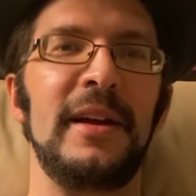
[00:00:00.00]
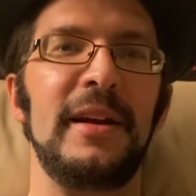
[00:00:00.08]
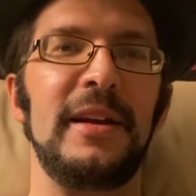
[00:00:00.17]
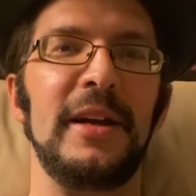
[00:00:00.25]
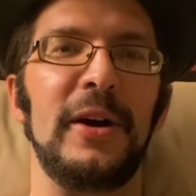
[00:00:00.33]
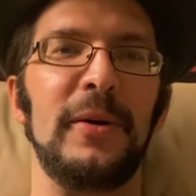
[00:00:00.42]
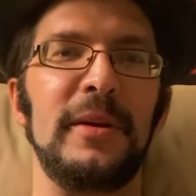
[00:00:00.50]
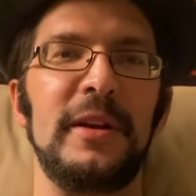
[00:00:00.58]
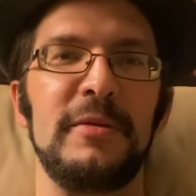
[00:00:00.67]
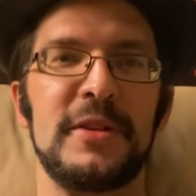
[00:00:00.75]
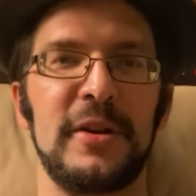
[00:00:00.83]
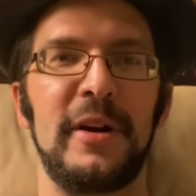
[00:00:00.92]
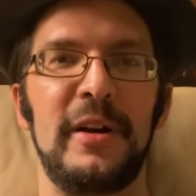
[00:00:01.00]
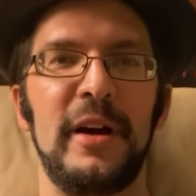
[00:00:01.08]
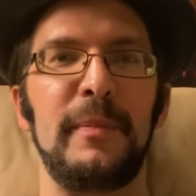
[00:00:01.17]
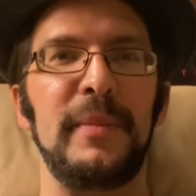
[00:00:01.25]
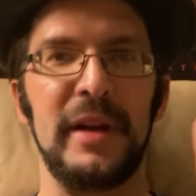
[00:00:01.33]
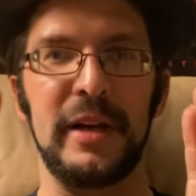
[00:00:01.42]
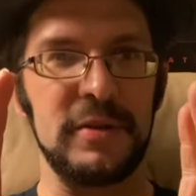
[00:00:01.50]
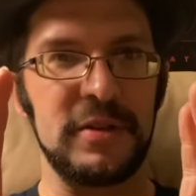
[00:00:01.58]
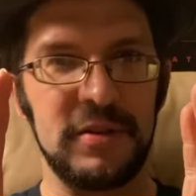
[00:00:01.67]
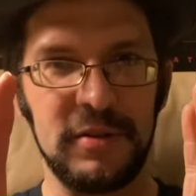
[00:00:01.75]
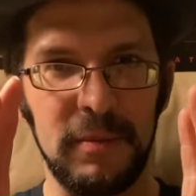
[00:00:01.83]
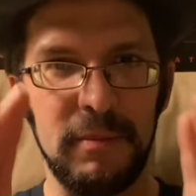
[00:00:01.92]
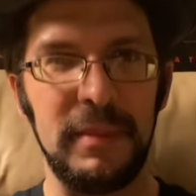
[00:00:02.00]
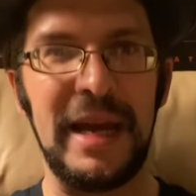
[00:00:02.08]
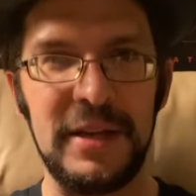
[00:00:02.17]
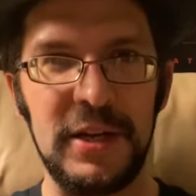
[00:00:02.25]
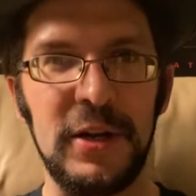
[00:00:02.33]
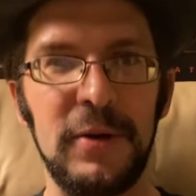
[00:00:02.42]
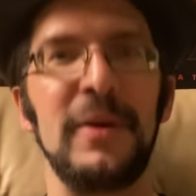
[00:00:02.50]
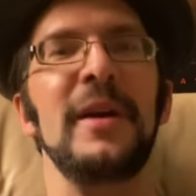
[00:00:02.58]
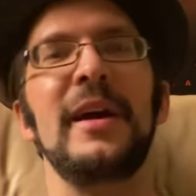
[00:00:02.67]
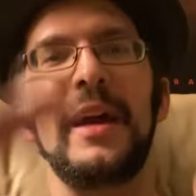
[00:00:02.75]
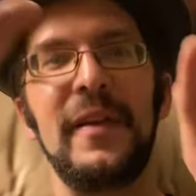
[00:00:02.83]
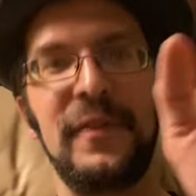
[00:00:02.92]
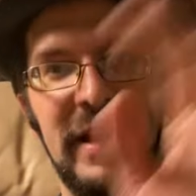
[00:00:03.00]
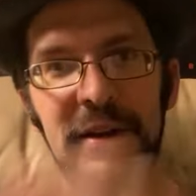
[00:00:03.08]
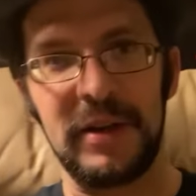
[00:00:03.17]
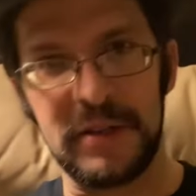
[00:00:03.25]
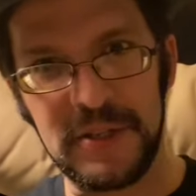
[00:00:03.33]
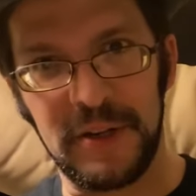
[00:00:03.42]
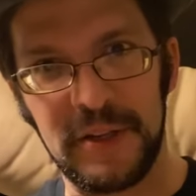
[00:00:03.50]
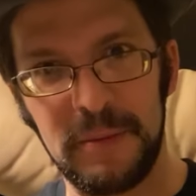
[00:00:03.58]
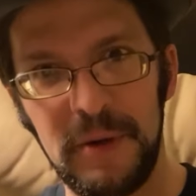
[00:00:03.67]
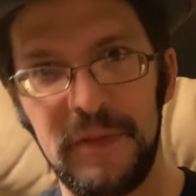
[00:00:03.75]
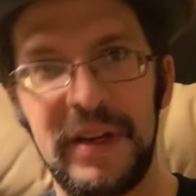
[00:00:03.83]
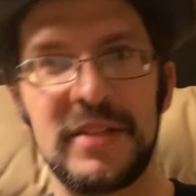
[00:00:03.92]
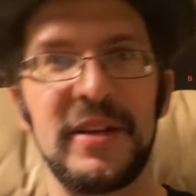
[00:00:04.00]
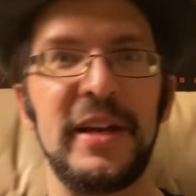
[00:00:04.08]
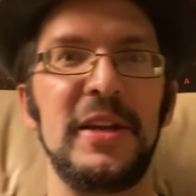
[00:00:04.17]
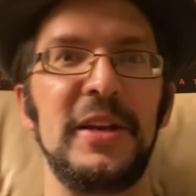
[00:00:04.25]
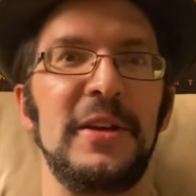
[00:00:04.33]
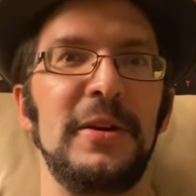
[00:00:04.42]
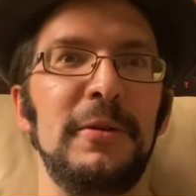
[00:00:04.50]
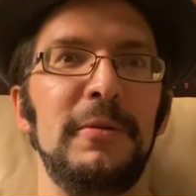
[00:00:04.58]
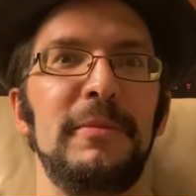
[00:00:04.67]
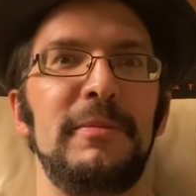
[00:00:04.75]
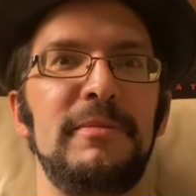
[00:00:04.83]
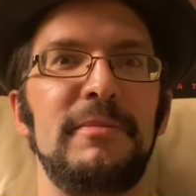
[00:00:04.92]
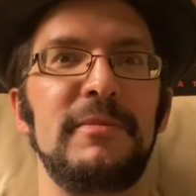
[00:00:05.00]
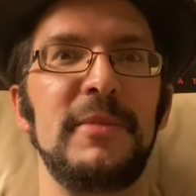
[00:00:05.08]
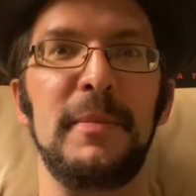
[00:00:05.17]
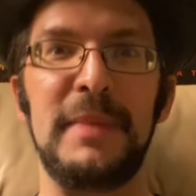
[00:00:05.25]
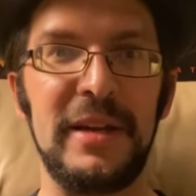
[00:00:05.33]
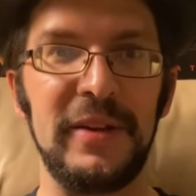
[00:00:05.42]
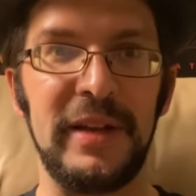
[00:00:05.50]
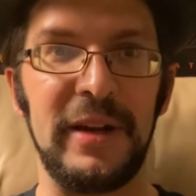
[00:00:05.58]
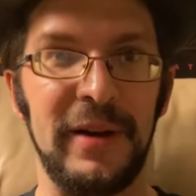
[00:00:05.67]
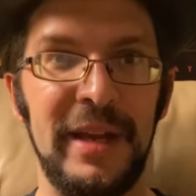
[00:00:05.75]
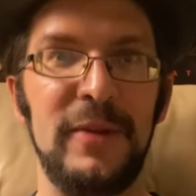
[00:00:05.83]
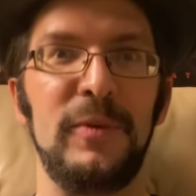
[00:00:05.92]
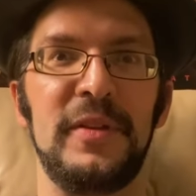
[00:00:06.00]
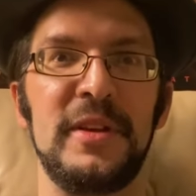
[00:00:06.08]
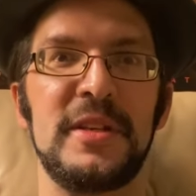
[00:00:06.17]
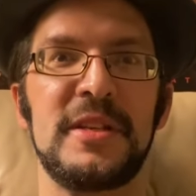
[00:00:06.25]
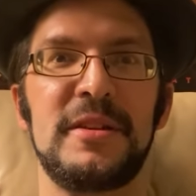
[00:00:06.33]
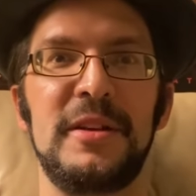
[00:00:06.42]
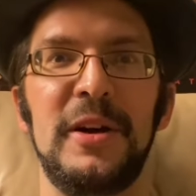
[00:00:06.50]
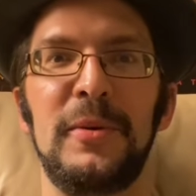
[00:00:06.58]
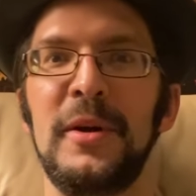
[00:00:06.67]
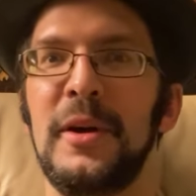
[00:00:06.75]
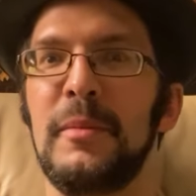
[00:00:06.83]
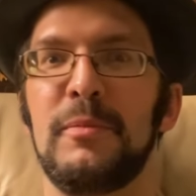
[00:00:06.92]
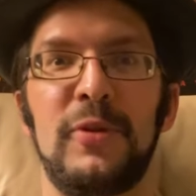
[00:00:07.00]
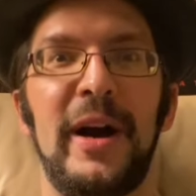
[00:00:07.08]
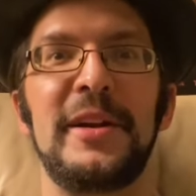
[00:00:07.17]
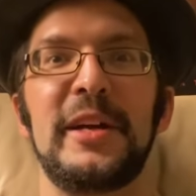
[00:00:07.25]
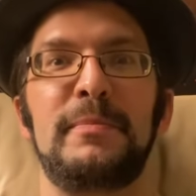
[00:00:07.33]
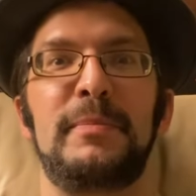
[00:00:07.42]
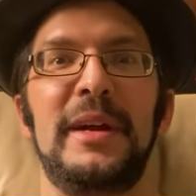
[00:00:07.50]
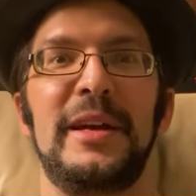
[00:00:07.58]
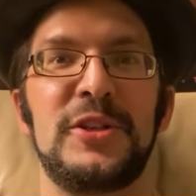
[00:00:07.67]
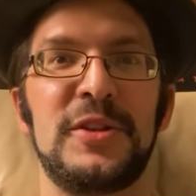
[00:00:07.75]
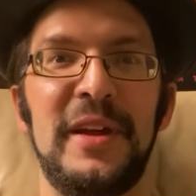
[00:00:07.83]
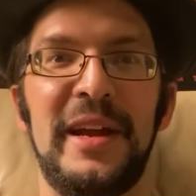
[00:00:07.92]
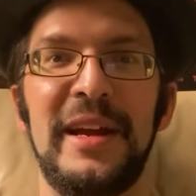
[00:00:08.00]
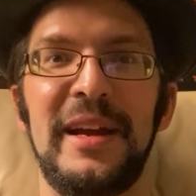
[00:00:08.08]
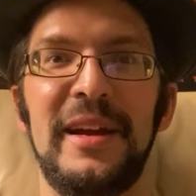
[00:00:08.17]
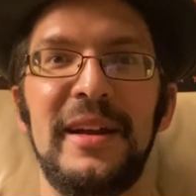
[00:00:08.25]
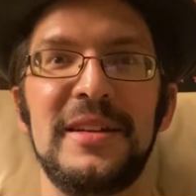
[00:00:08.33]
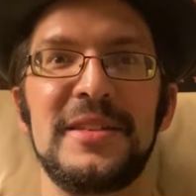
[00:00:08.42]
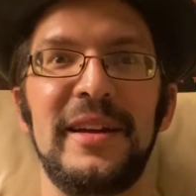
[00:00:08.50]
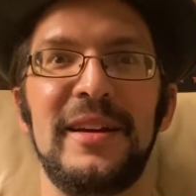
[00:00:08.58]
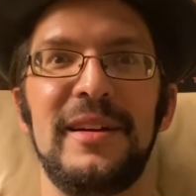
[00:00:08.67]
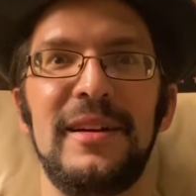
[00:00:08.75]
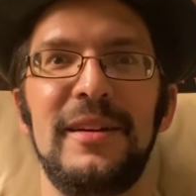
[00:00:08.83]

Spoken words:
you start it up and it goes to the menu and then you can start the movie. It's like you immediately are hit with this product pitch thing, and it's like,